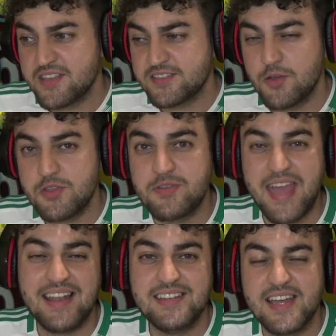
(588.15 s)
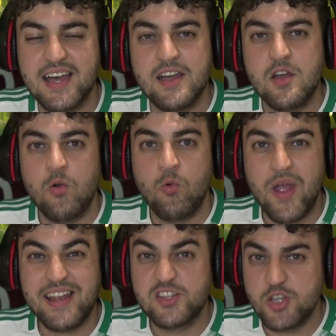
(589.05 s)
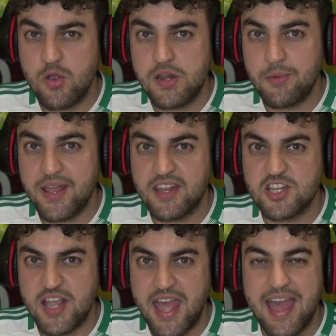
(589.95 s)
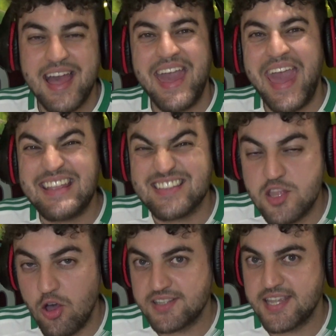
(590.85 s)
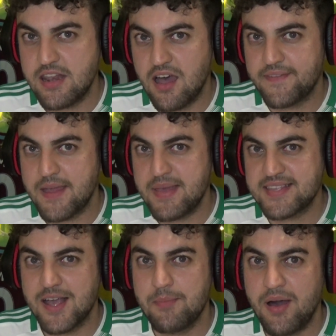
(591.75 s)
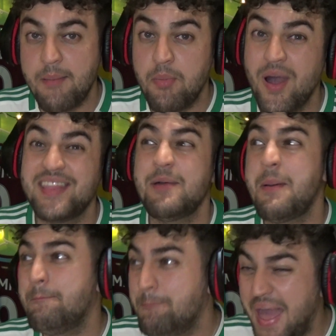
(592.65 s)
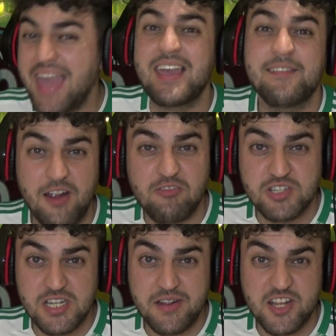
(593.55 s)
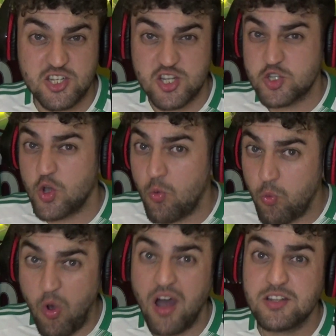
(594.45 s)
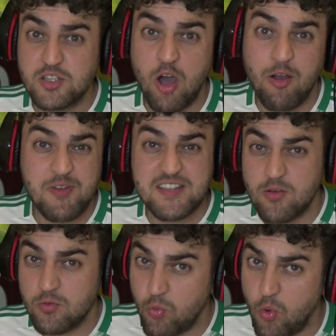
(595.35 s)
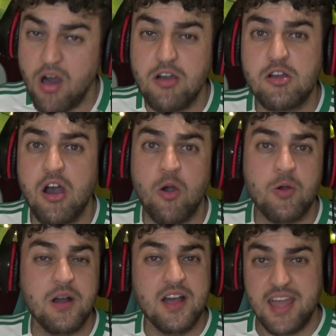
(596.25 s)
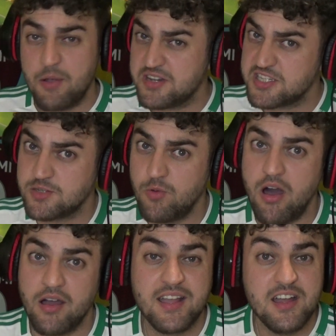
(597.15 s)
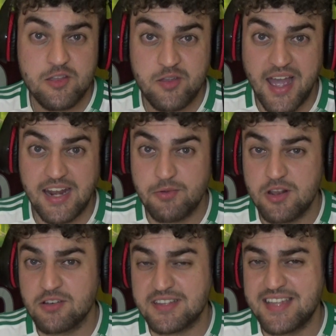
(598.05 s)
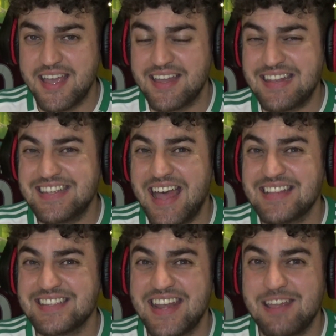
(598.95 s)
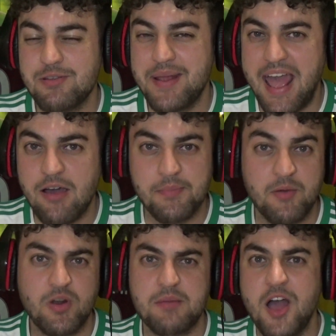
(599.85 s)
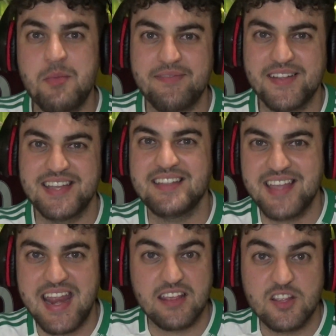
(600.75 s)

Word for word: So Uganda win 2 0 in Niger it's not enough. They miss out by a point. They were begging for Algeria just to score one goal. If we scored one goal, it would have swung. Uganda would have got second. Tanzania would have been out. But what a moment for Tanzania.